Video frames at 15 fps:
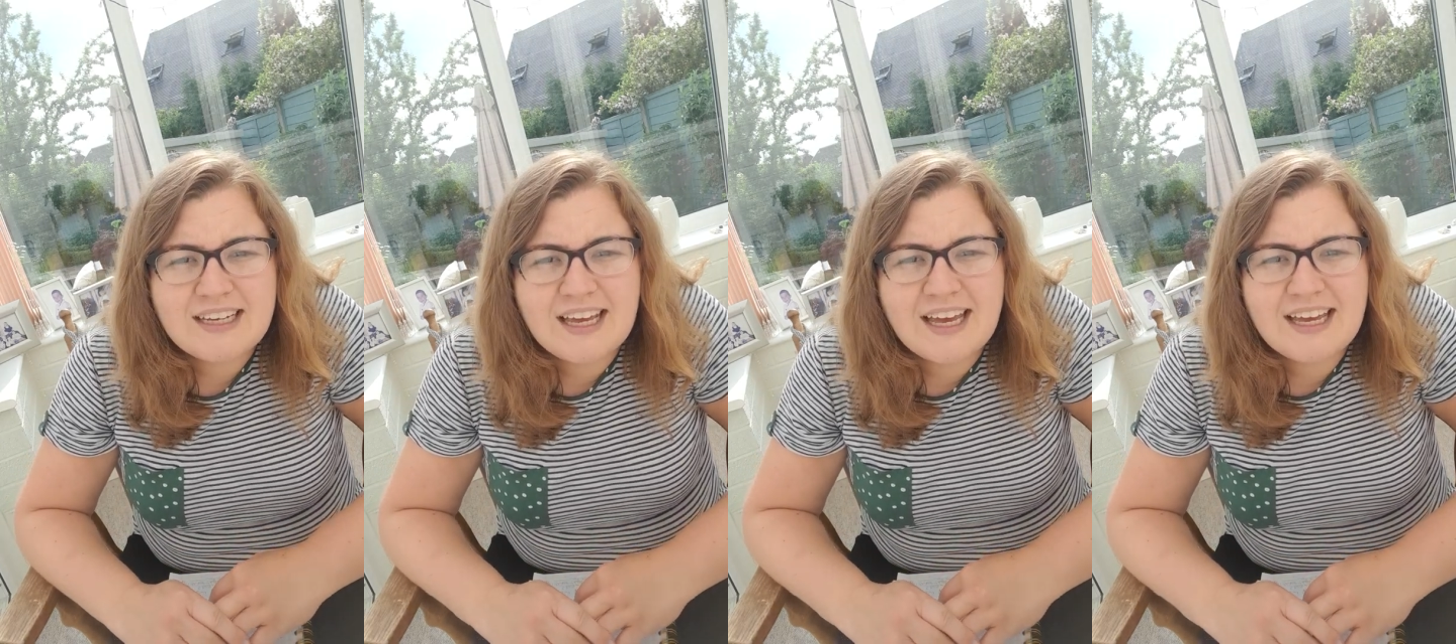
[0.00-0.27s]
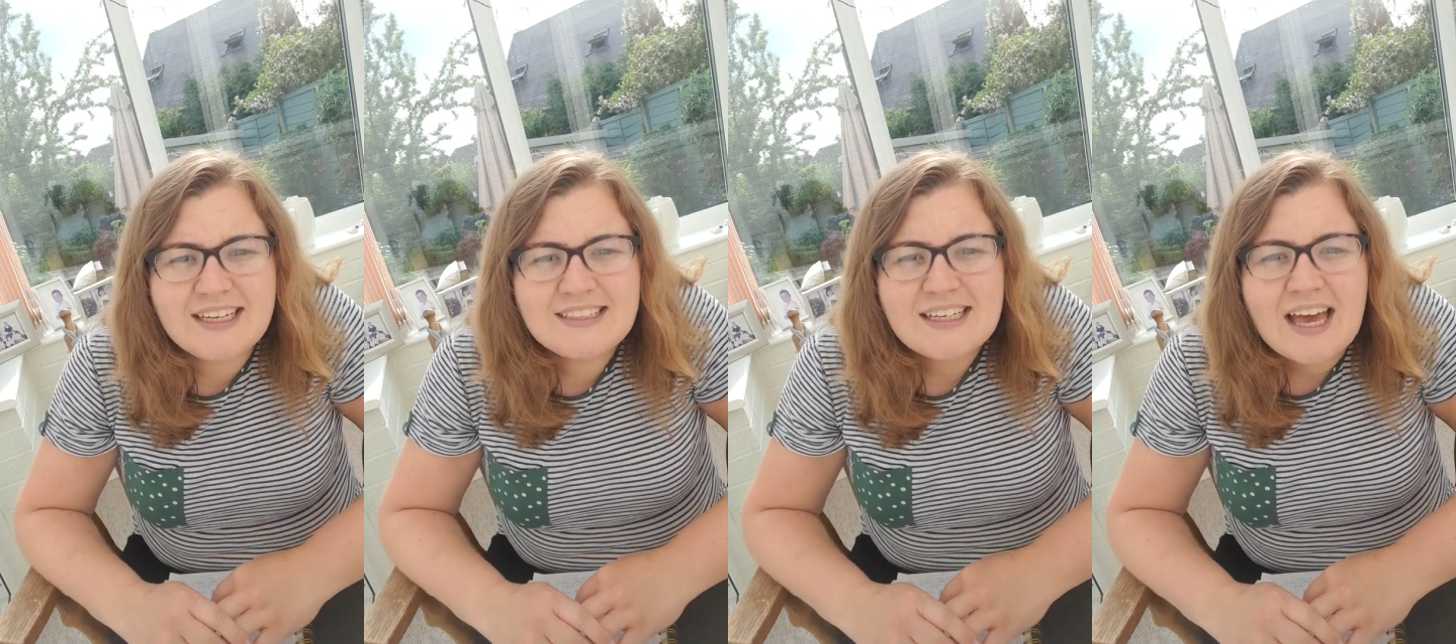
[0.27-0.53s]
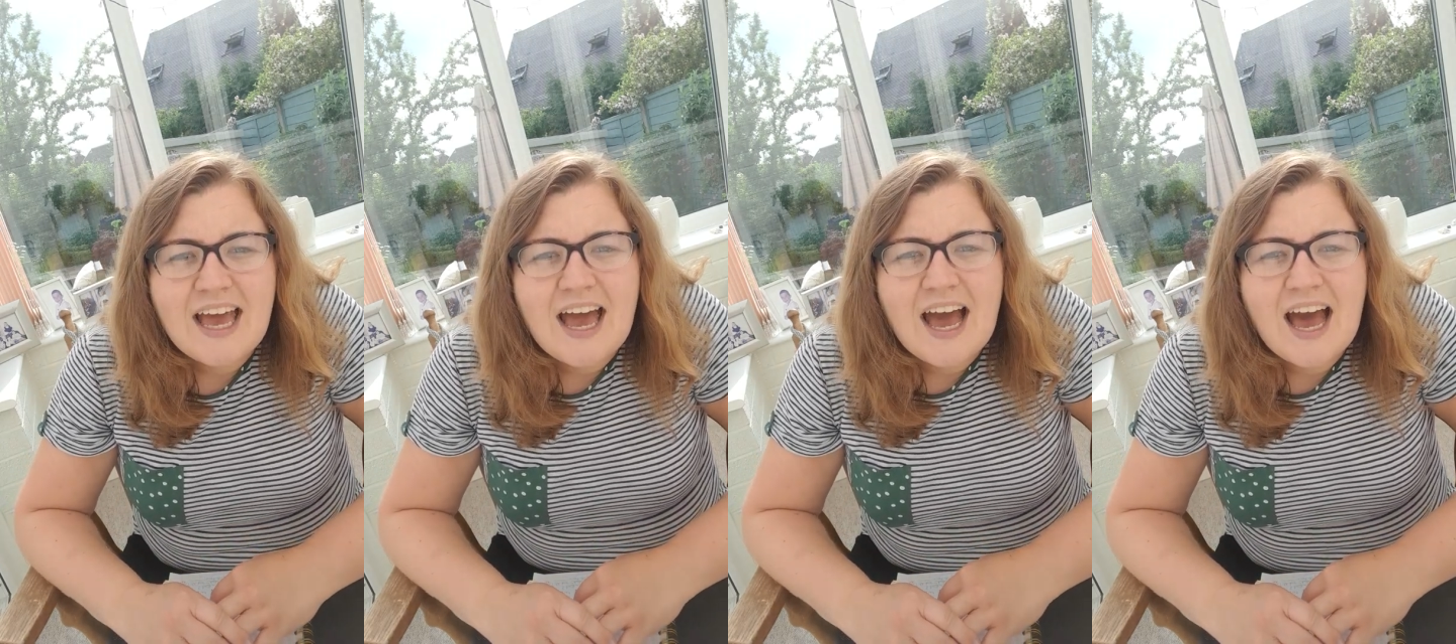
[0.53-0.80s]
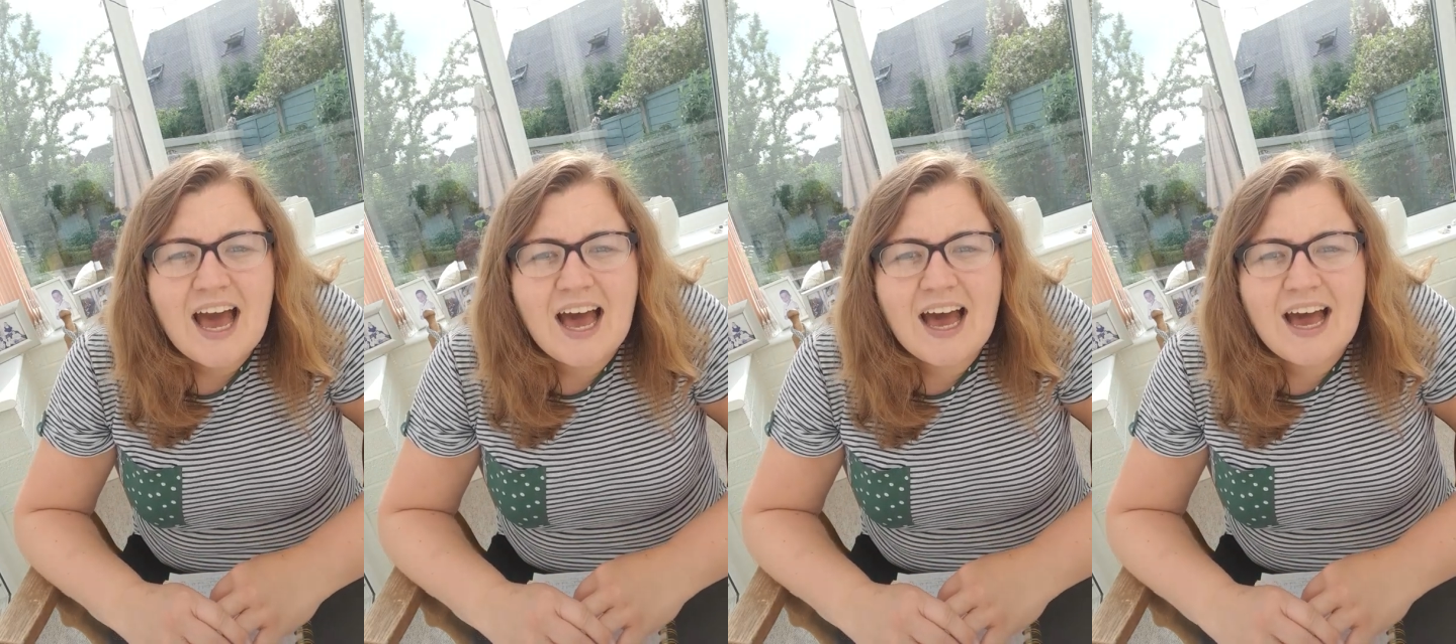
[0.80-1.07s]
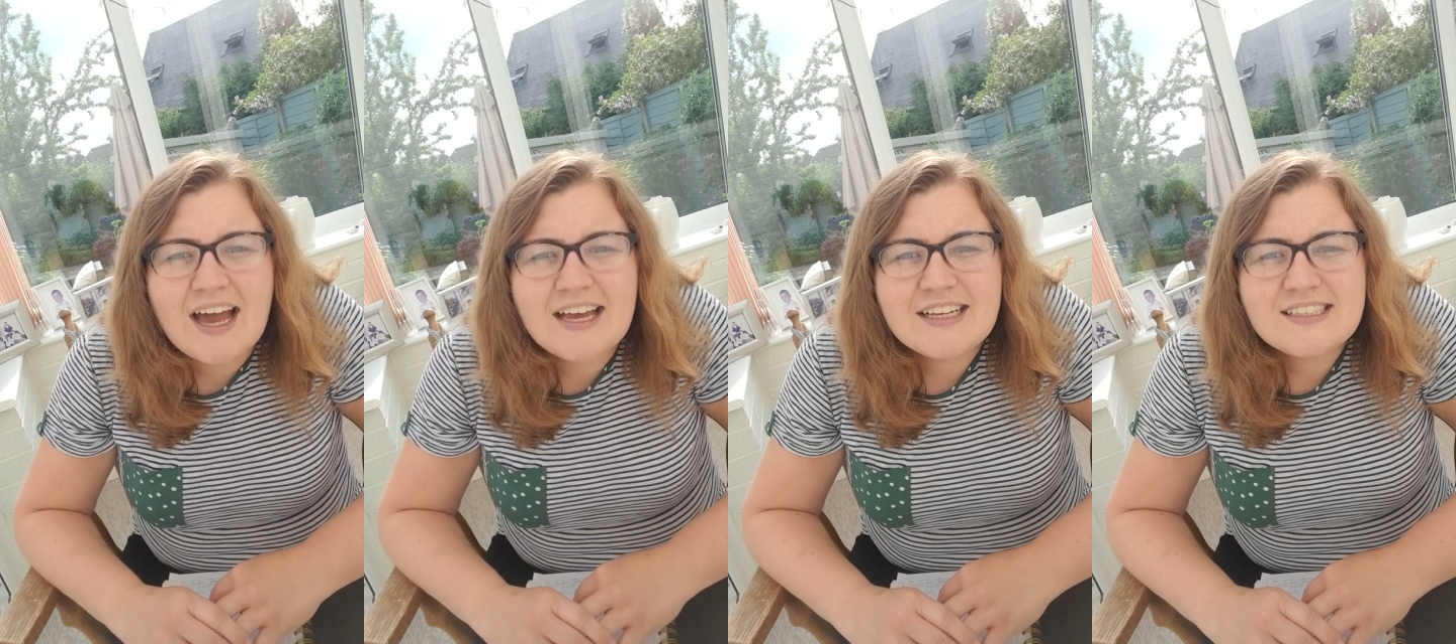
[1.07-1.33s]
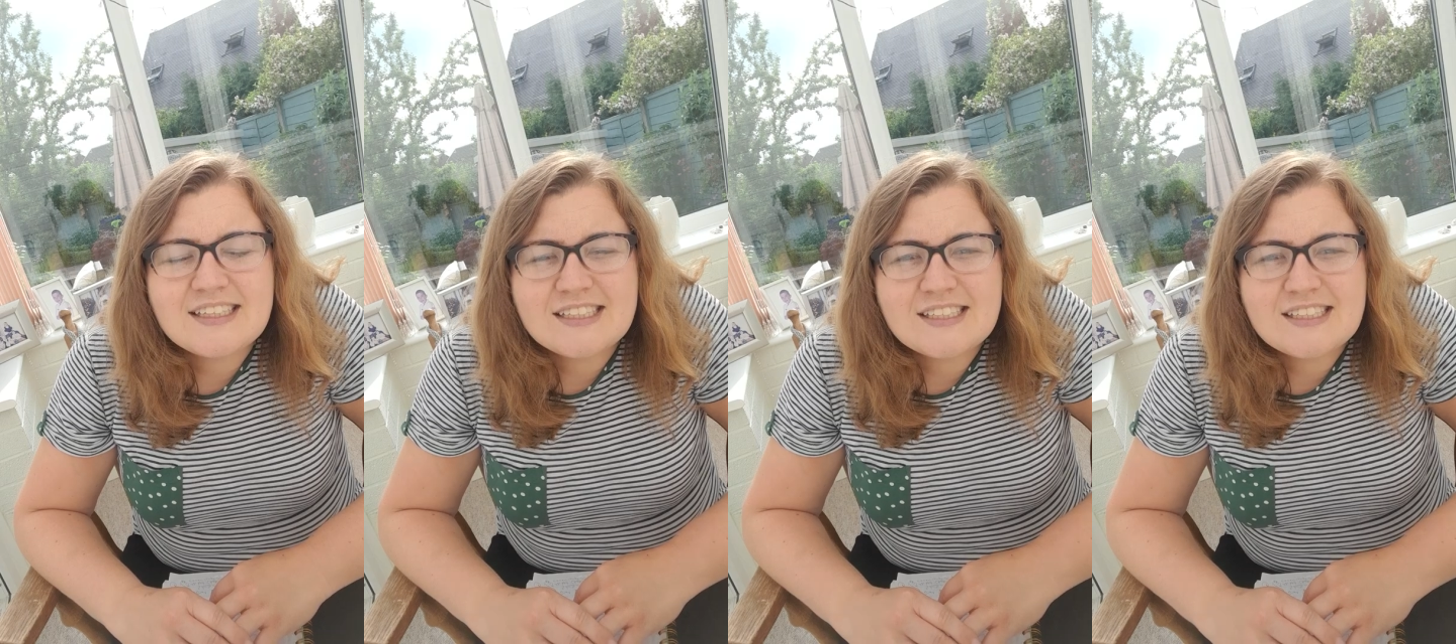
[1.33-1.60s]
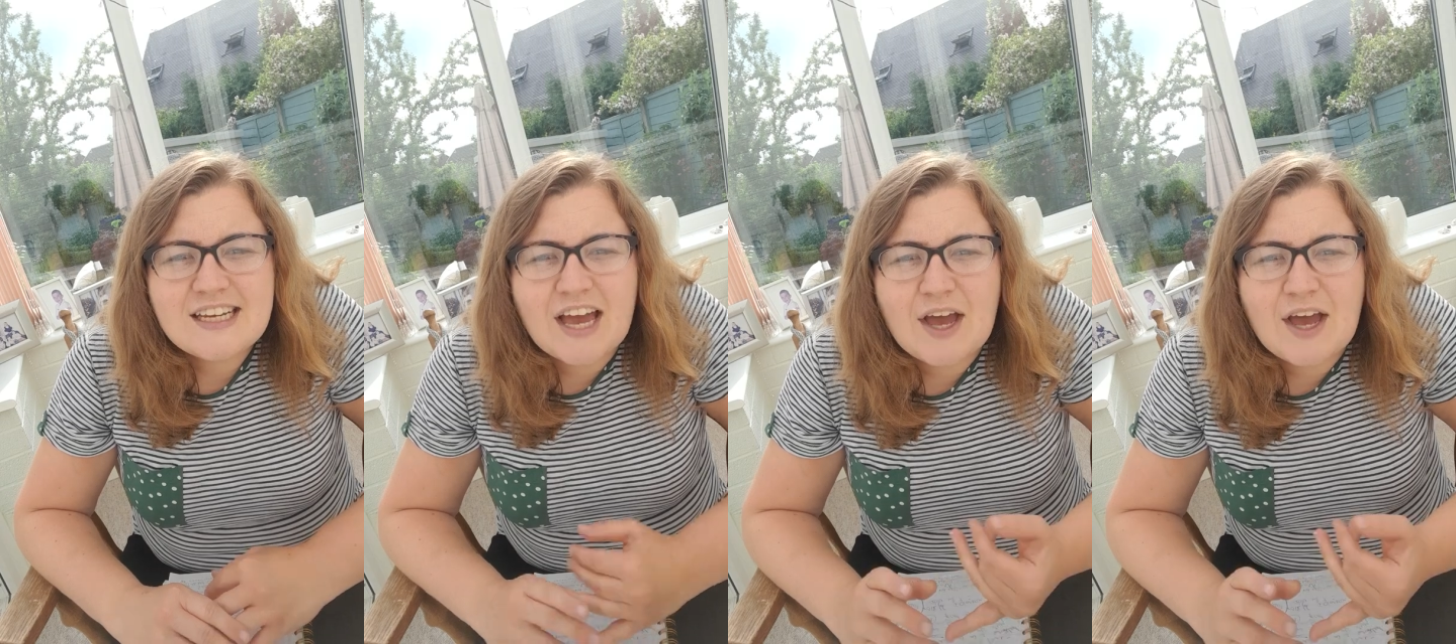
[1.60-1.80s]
years. I did